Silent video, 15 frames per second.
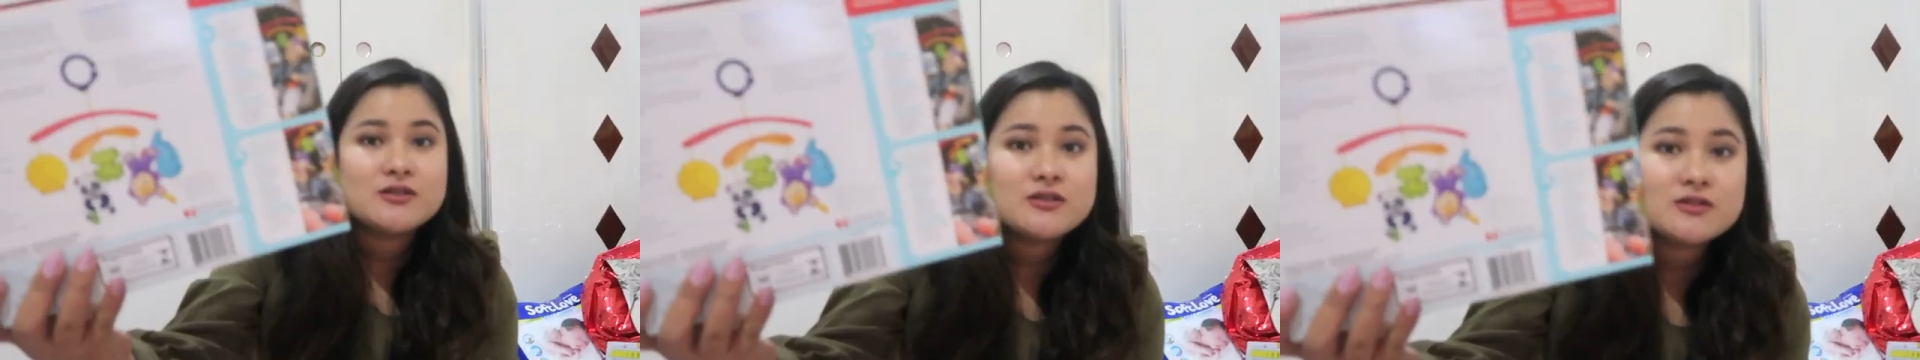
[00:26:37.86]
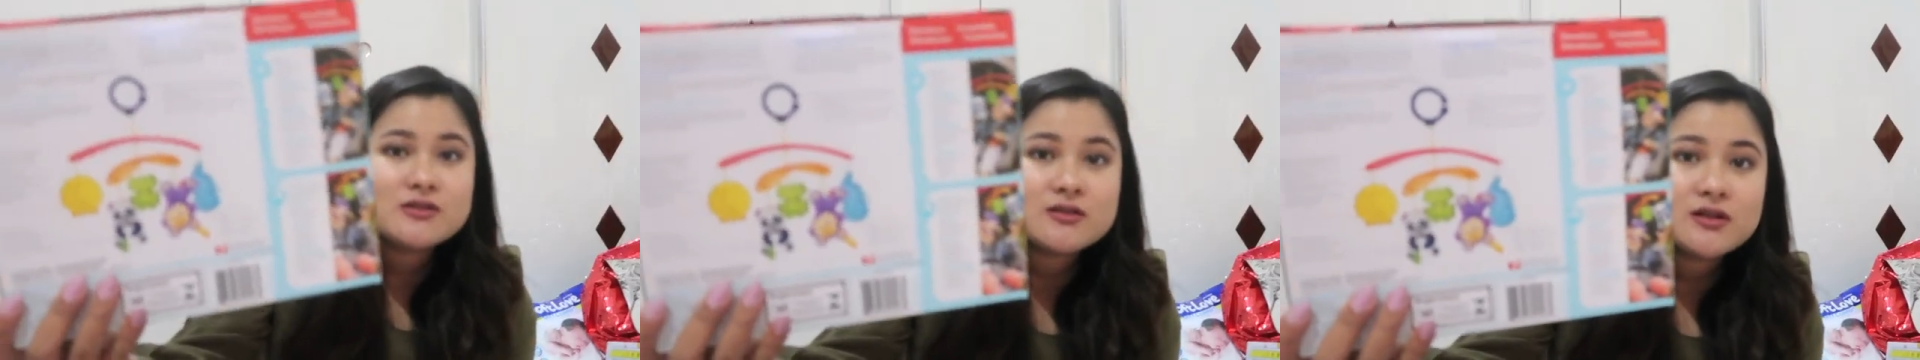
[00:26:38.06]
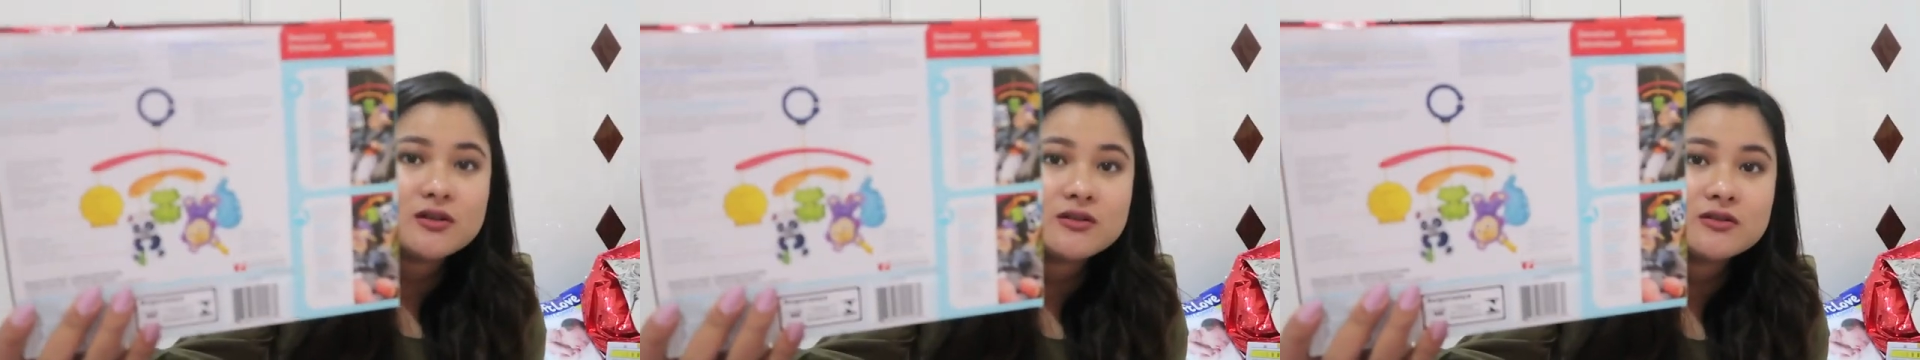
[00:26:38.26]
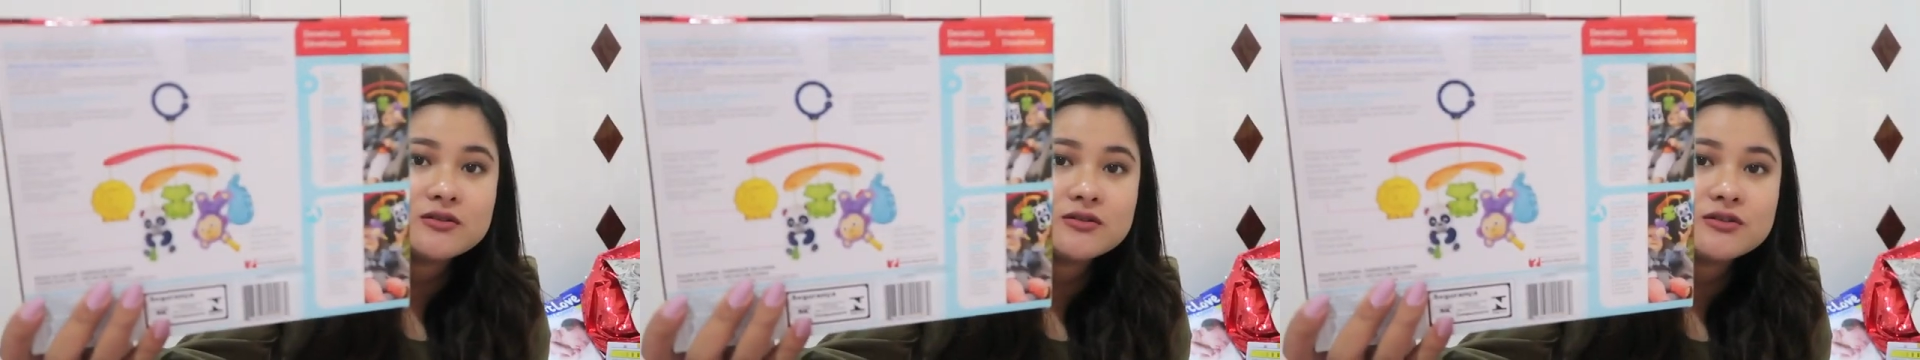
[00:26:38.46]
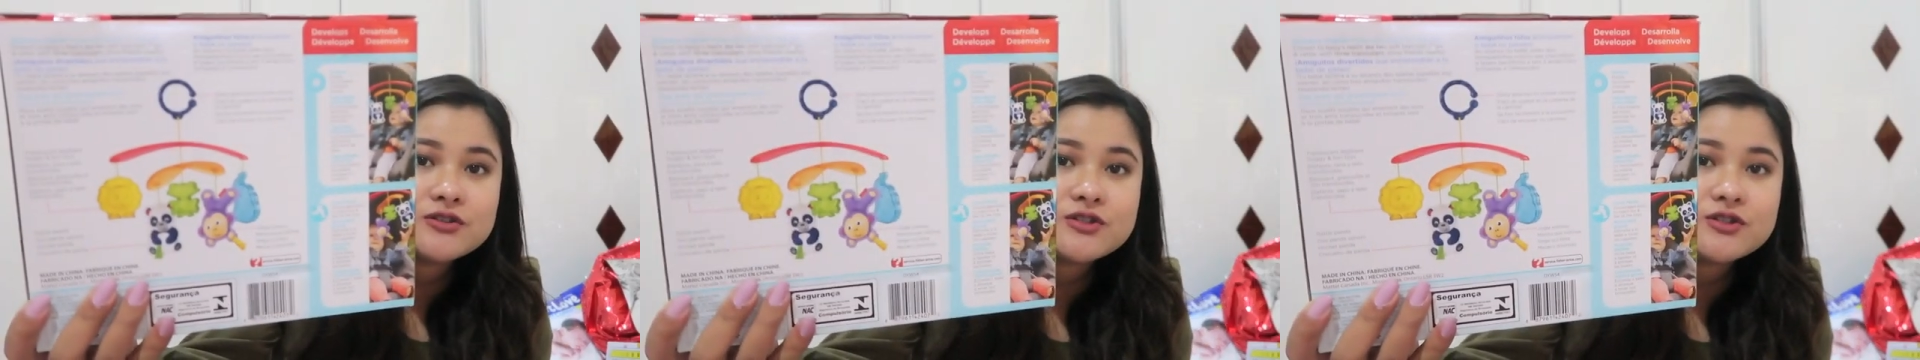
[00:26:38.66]
it's
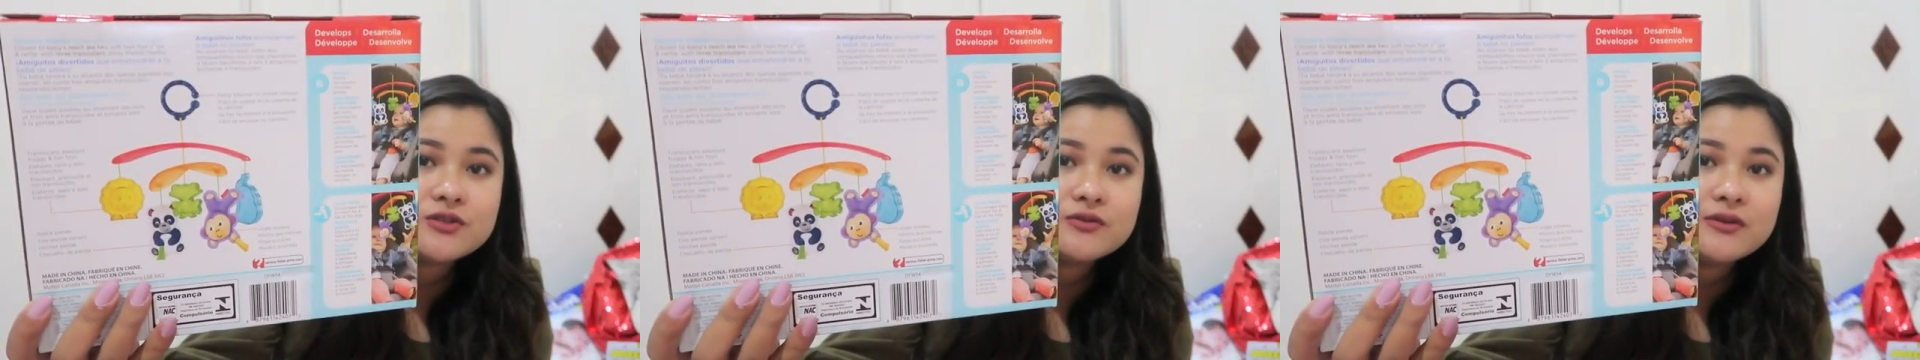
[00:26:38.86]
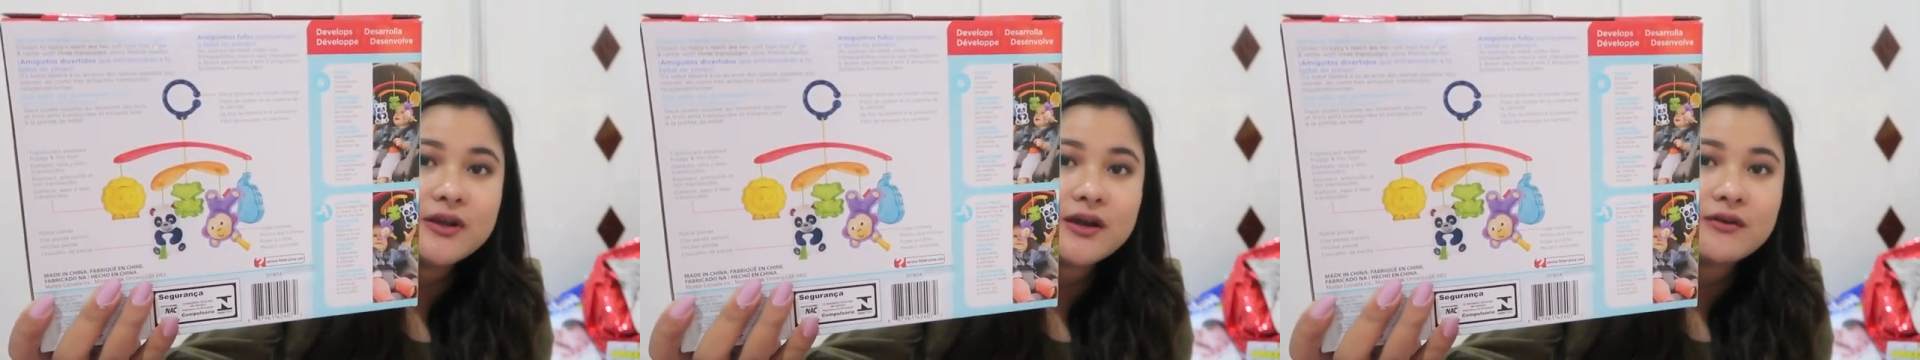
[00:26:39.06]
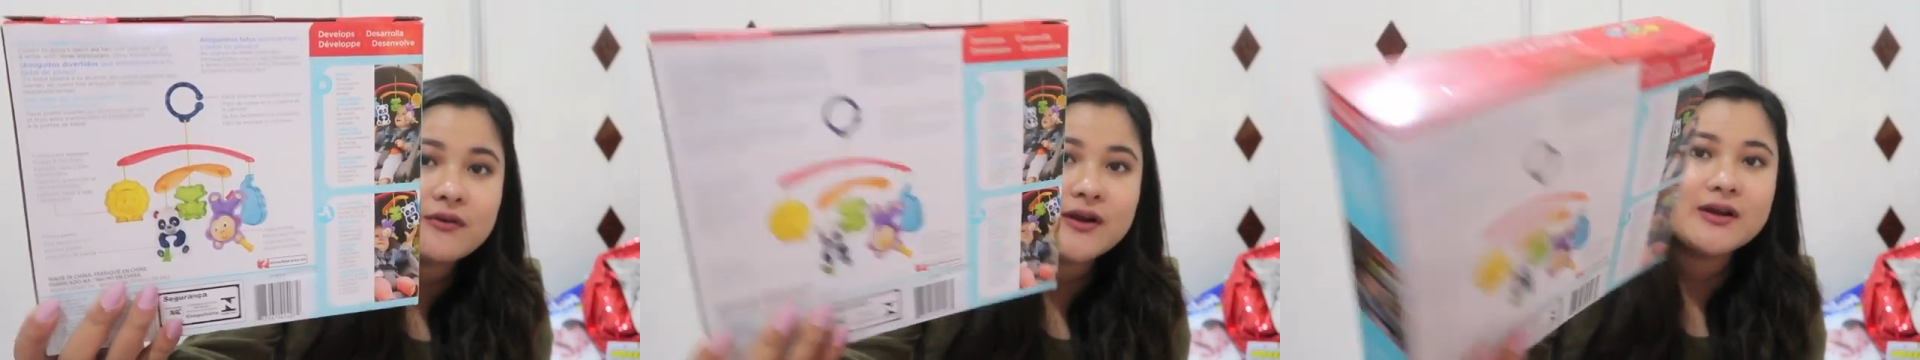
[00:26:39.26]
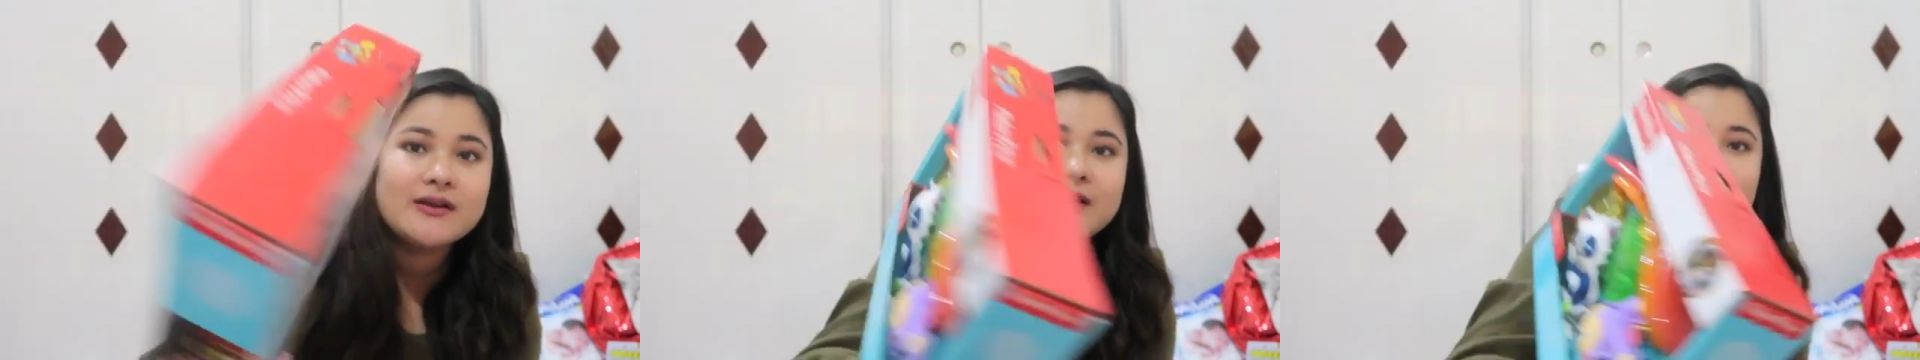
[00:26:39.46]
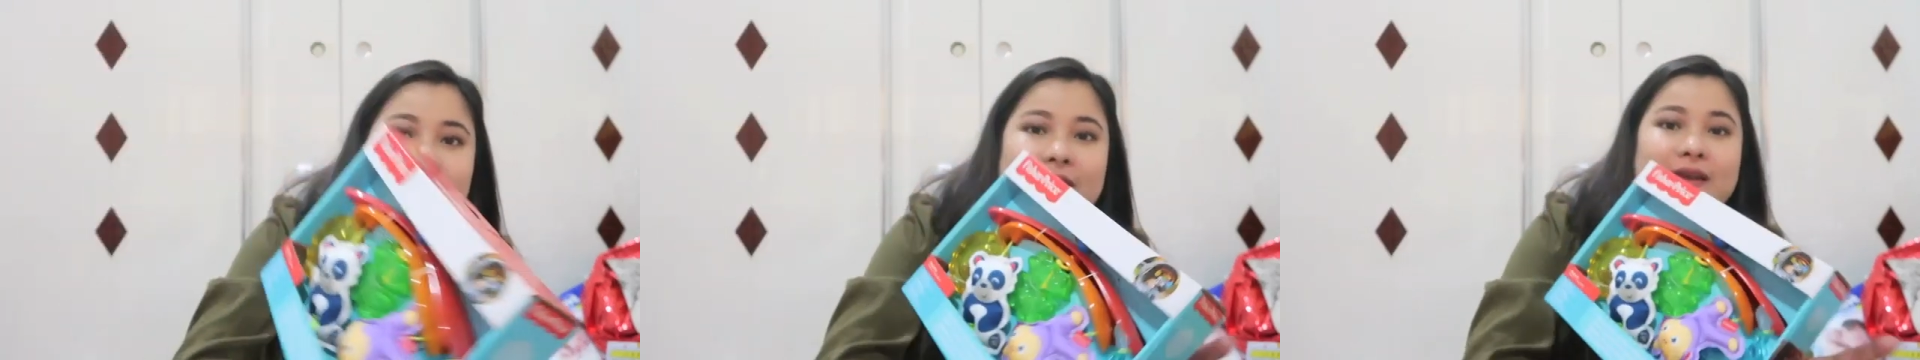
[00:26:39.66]
shown that
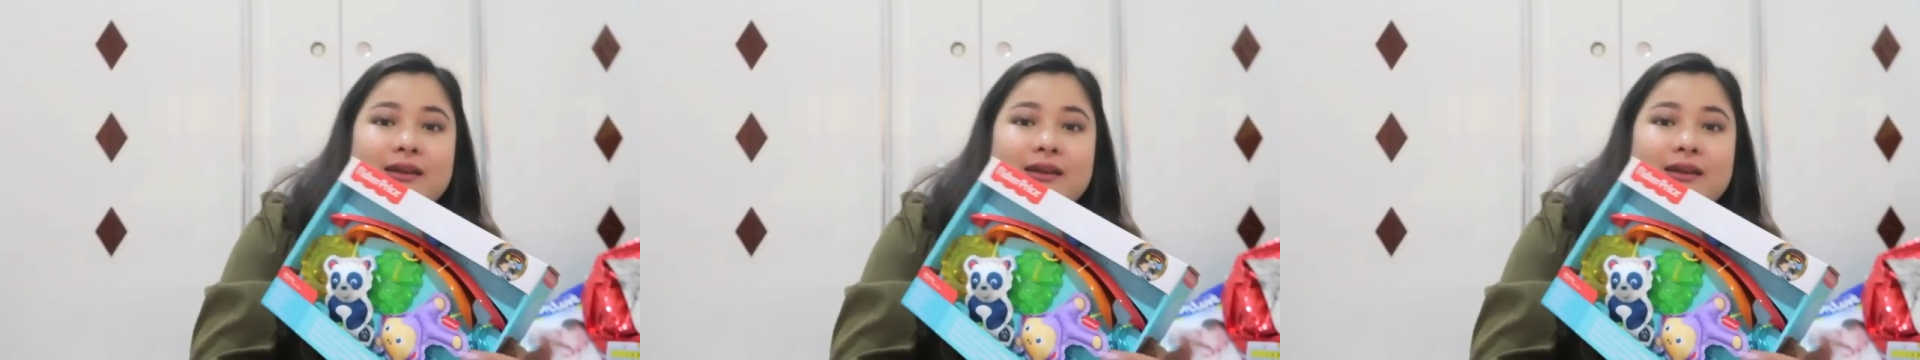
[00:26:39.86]
right yeah